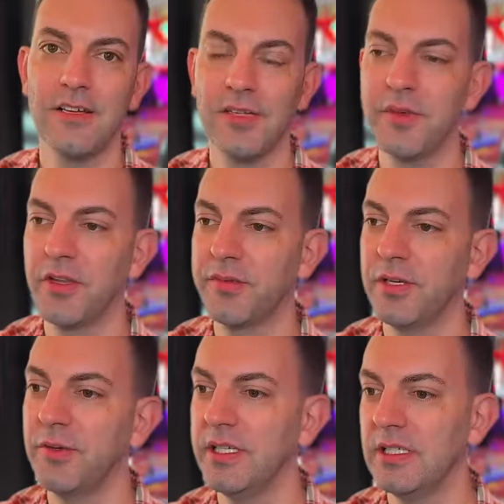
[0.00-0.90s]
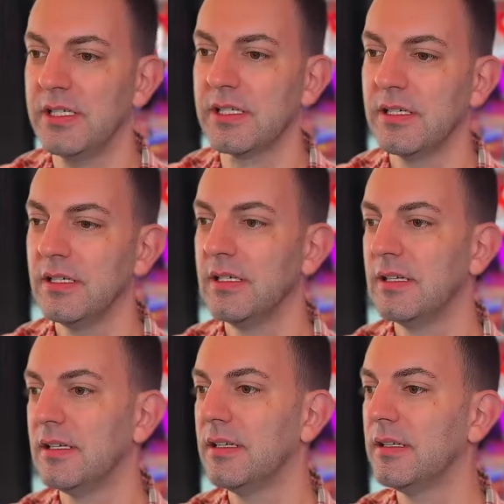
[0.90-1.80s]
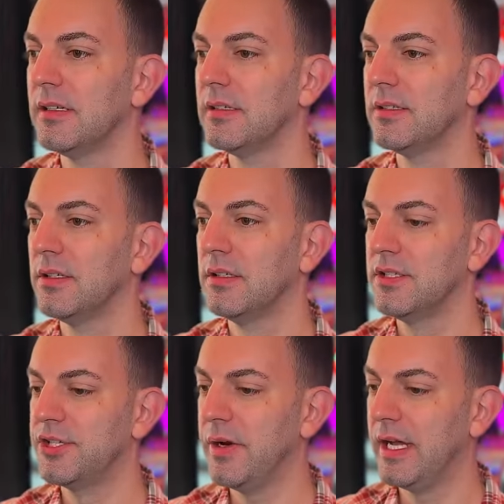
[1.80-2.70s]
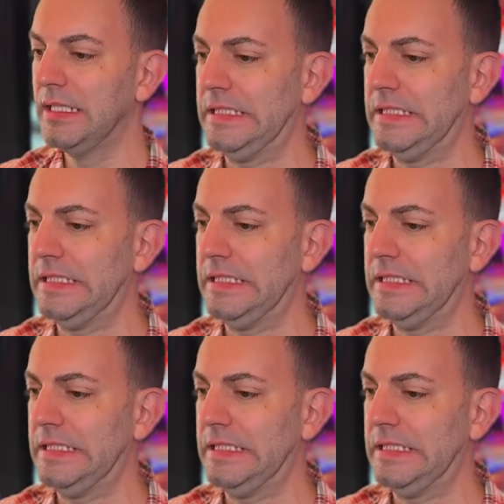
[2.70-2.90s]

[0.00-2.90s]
on the middle three reels. Do it.